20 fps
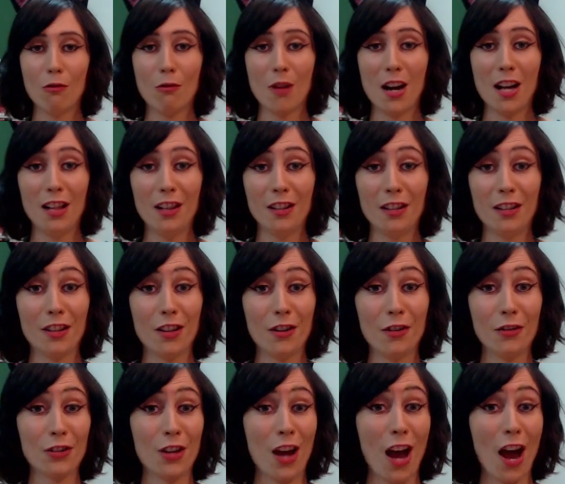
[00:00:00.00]
Well,
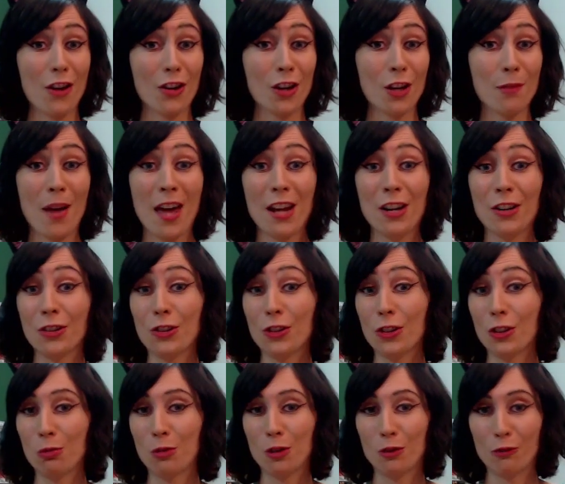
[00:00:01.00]
those hiring
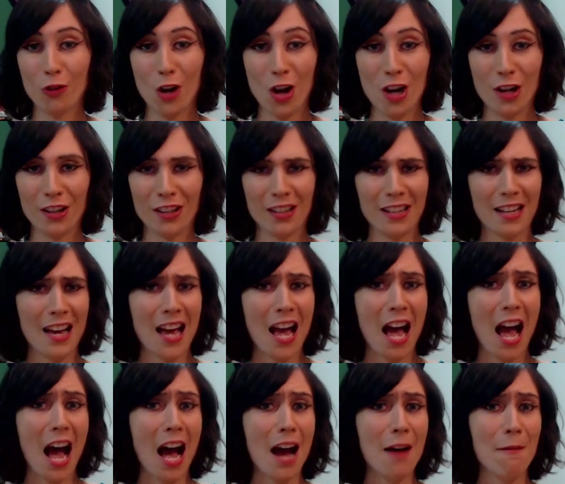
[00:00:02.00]
managers were wrong.
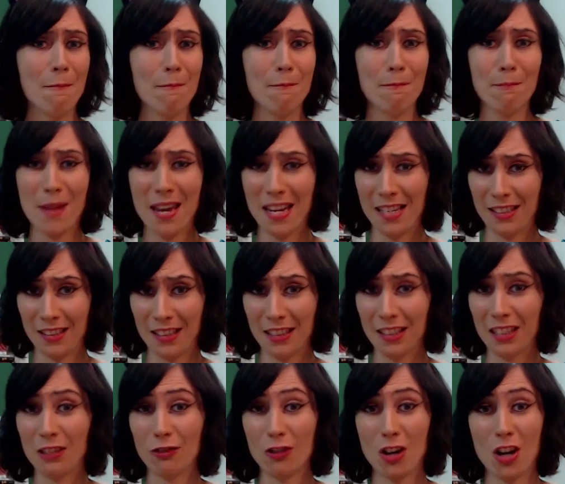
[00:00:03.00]

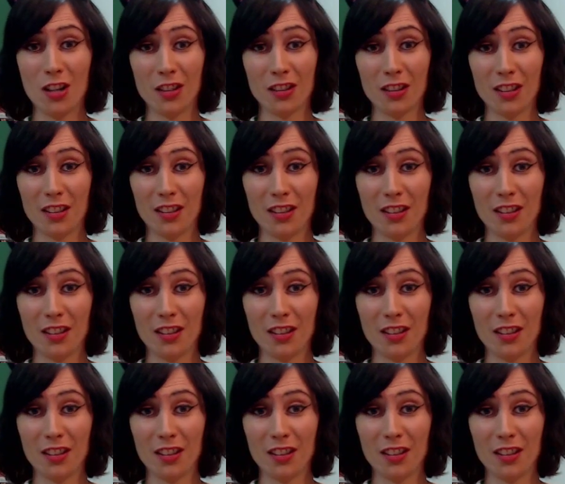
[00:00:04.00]
Amazingly wrong.